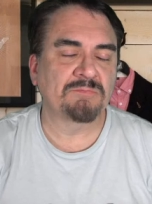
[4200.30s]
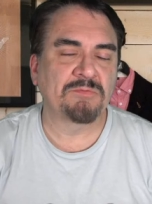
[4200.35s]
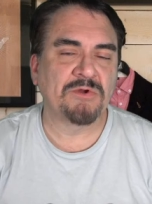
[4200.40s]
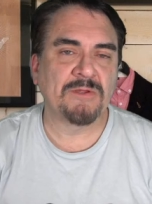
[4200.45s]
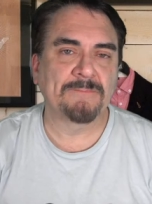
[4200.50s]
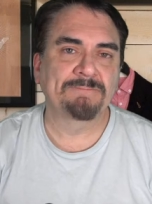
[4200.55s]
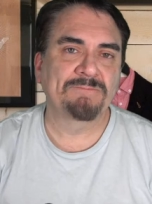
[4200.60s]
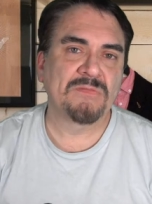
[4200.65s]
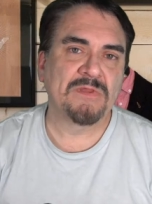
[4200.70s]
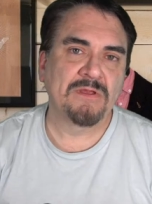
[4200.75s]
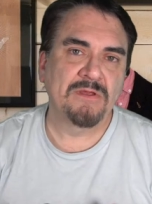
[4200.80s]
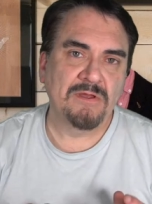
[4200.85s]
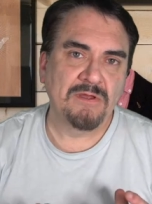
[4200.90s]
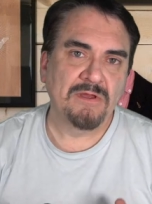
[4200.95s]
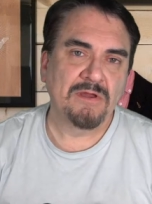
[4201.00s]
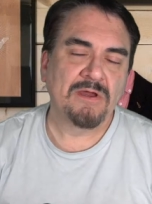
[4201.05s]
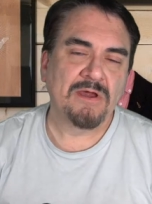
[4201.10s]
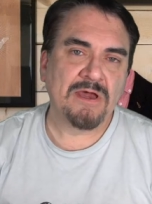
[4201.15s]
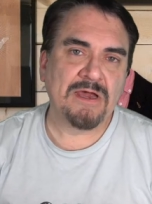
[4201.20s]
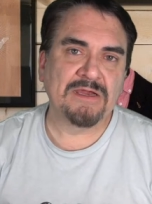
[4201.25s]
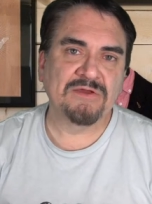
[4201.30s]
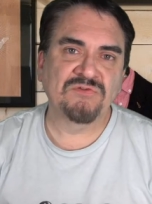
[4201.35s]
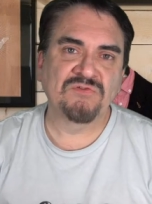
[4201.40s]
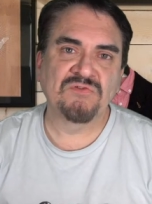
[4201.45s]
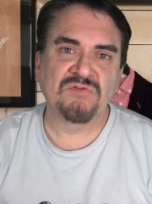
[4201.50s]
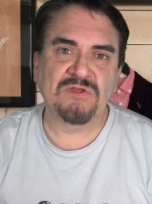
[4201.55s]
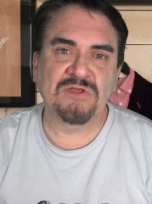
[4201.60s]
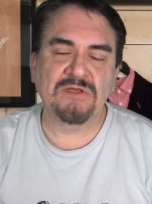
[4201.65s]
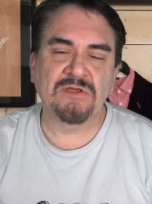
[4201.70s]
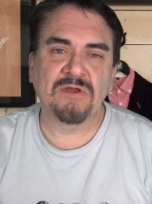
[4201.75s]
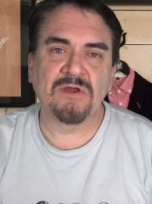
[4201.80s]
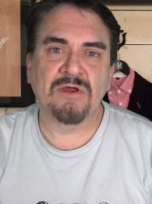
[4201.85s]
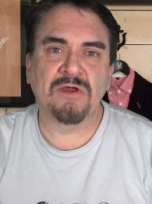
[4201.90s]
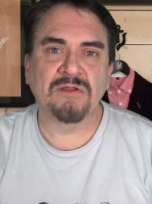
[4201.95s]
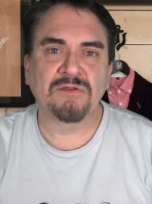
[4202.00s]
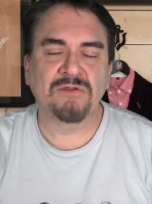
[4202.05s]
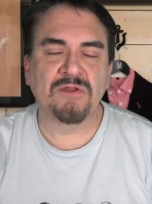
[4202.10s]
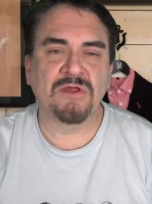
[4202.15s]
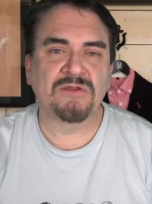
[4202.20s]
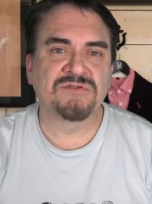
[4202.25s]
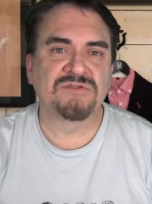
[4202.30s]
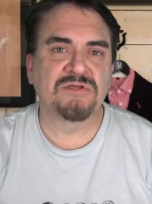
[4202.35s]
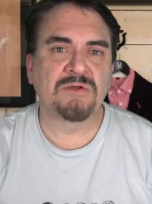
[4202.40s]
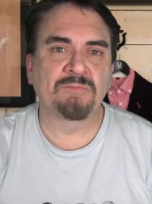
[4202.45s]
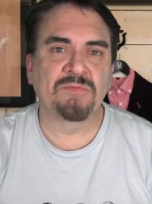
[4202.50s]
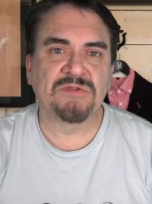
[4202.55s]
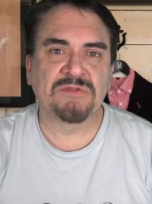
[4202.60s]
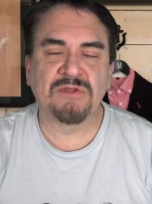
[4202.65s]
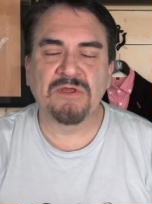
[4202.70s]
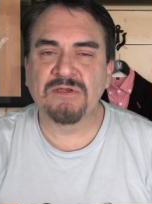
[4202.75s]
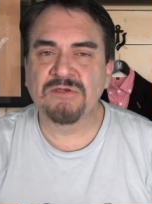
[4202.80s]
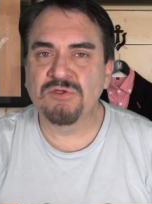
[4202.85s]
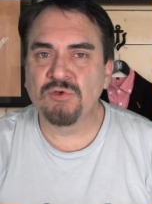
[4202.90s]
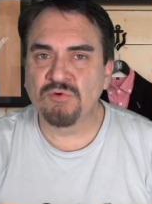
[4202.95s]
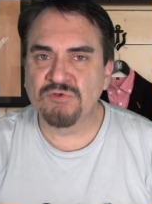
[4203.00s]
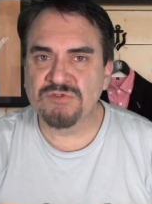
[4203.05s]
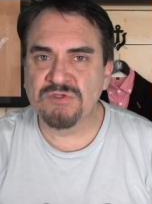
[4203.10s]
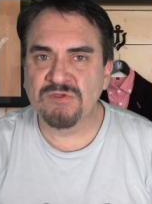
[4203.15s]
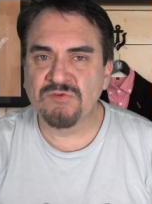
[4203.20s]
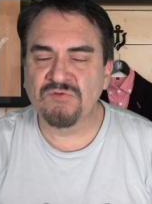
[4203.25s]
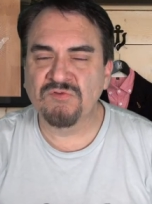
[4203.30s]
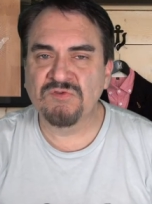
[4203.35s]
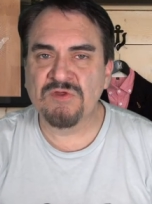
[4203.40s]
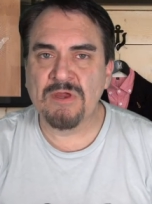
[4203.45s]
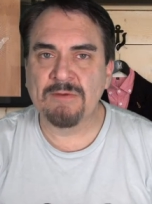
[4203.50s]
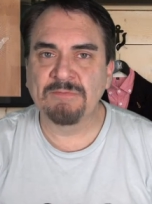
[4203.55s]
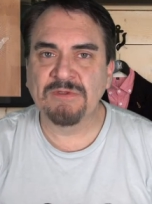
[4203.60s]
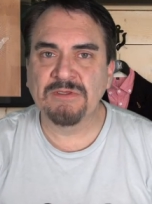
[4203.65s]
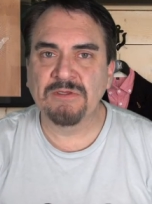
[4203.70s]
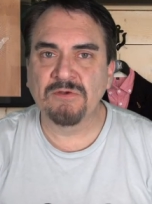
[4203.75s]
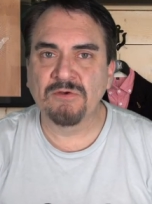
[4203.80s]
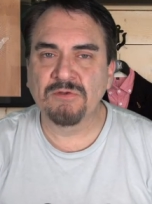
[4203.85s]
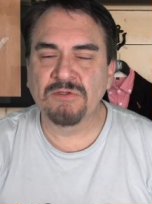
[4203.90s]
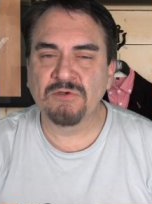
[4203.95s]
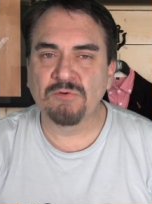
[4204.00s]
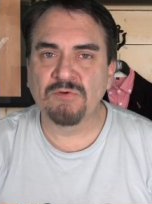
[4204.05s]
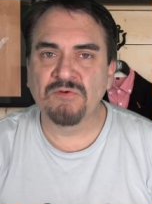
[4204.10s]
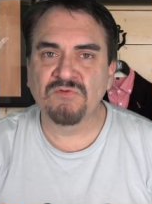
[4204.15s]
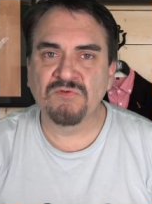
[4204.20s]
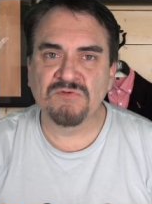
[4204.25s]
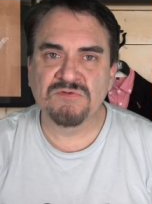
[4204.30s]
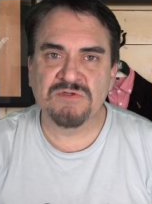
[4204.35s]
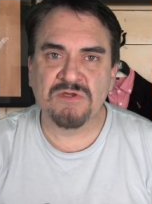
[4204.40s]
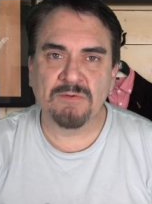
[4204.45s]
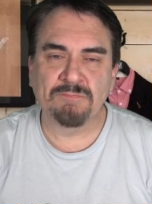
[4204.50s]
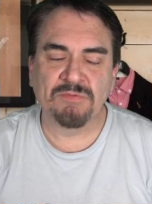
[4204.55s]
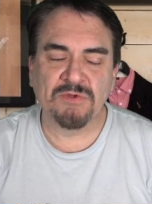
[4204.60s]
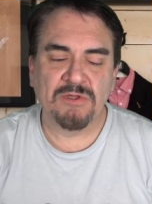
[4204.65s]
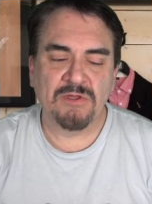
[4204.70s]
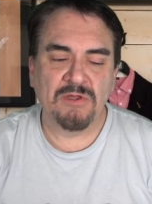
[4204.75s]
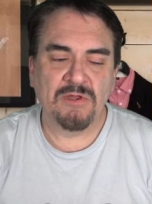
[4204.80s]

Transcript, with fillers: of it, but I see a dip, and usually this time of year there is a dip.